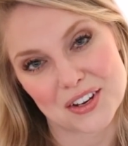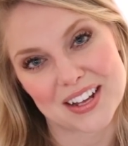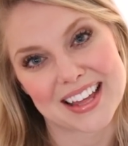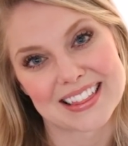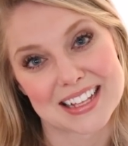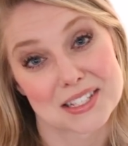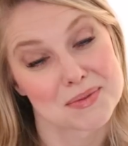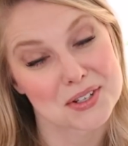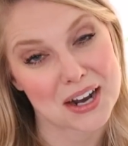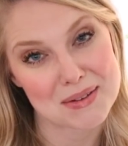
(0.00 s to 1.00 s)
to hit that
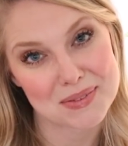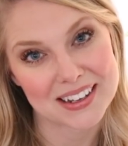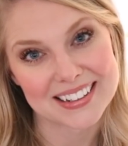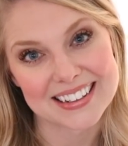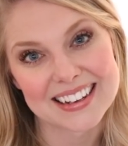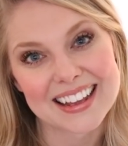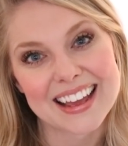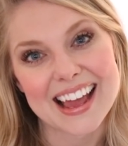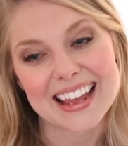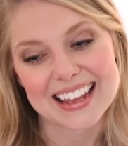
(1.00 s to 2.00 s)
subscribe button,
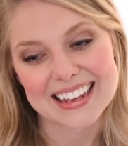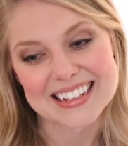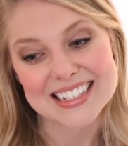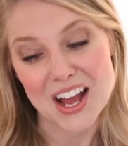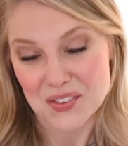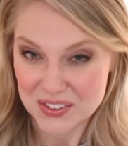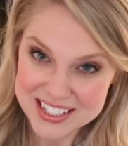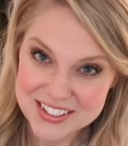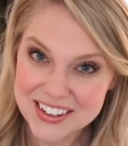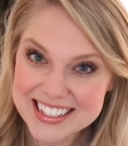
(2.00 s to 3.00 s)
and I will
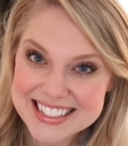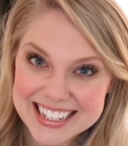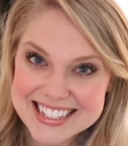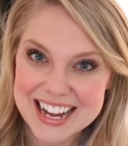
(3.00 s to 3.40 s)
see you guys next